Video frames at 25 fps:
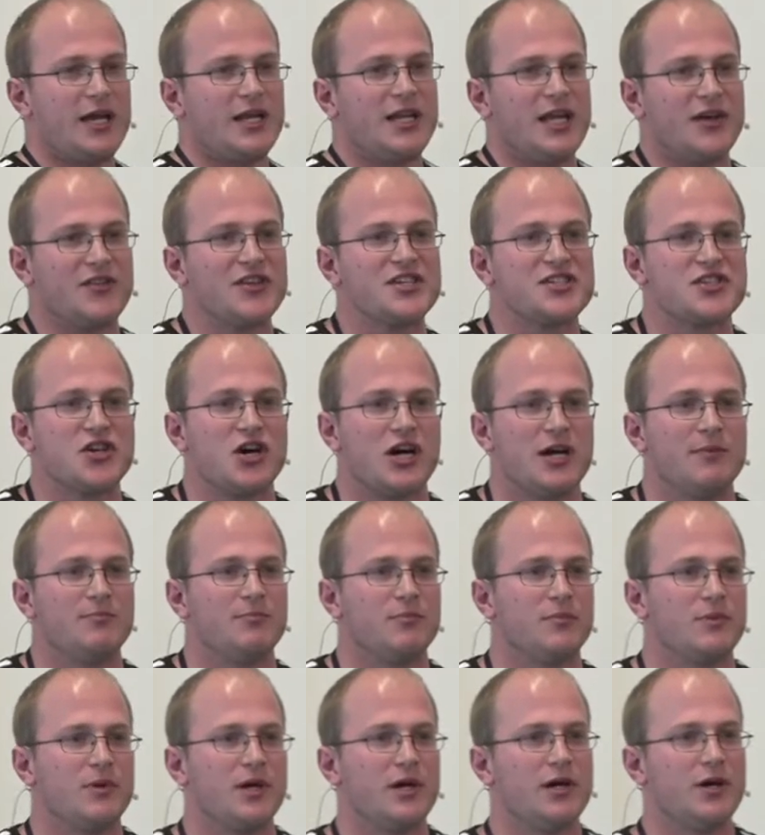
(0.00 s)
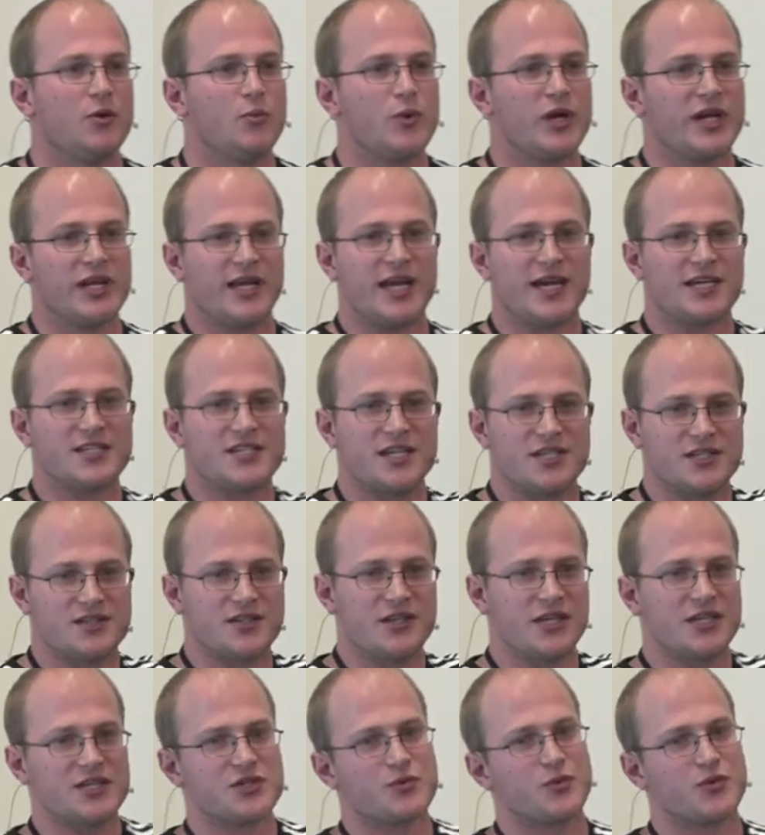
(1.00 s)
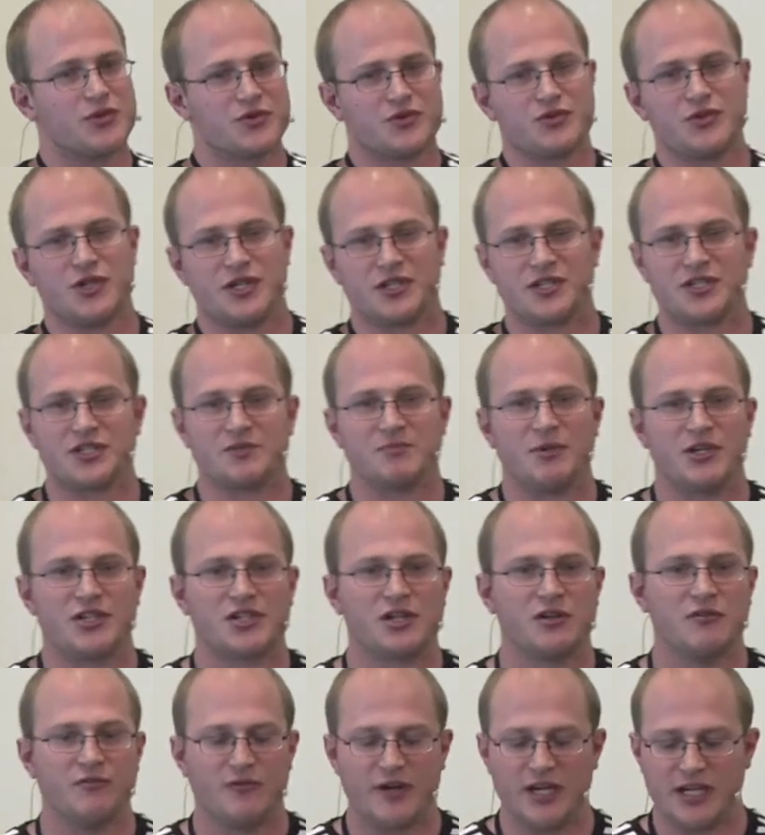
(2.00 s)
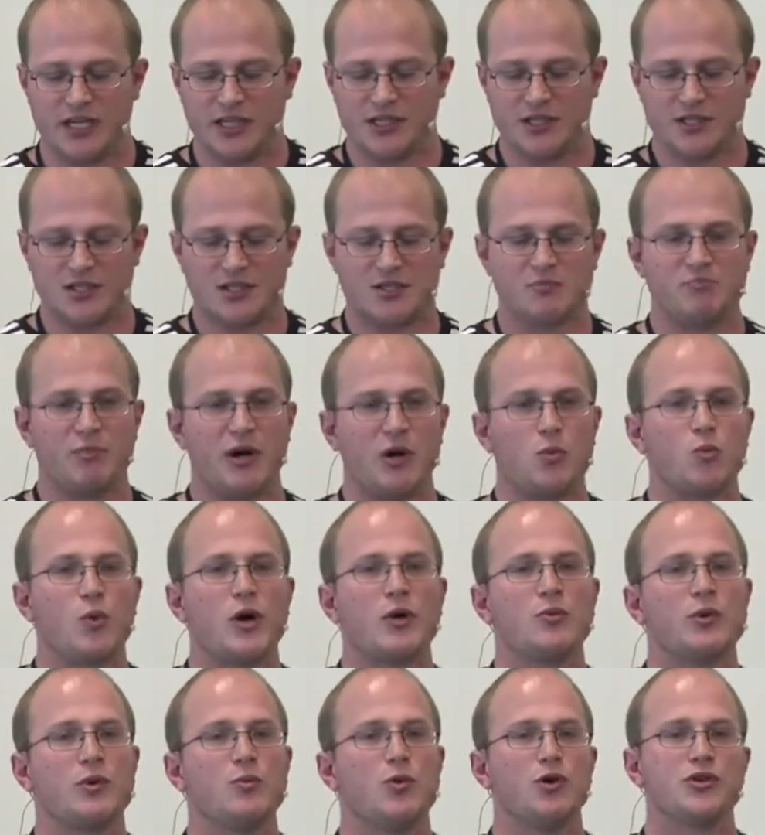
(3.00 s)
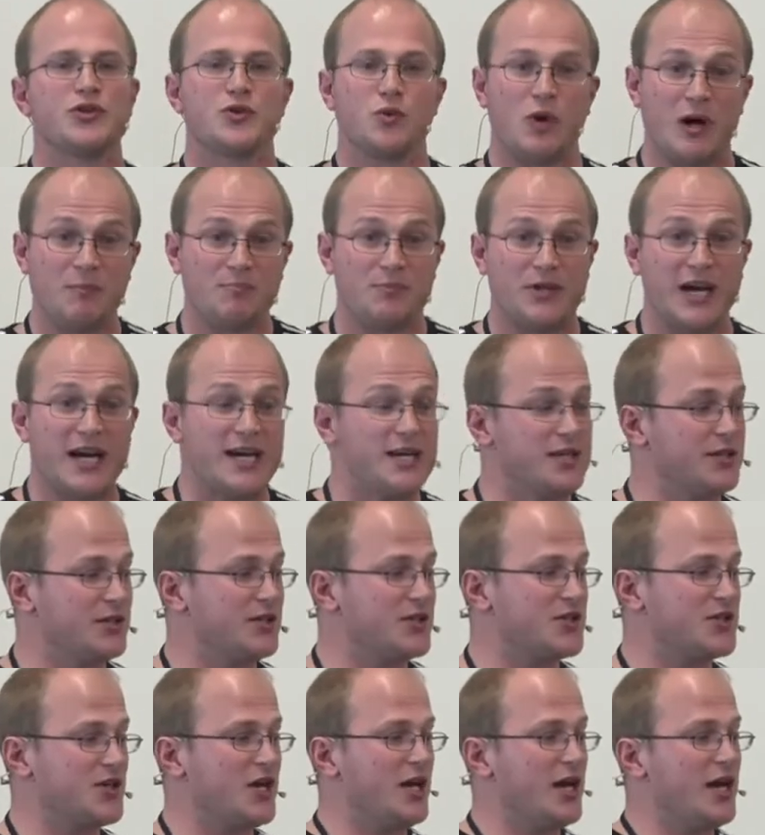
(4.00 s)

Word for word: Now, this time uh, we can access things with just as much convenience, but when we want to update it,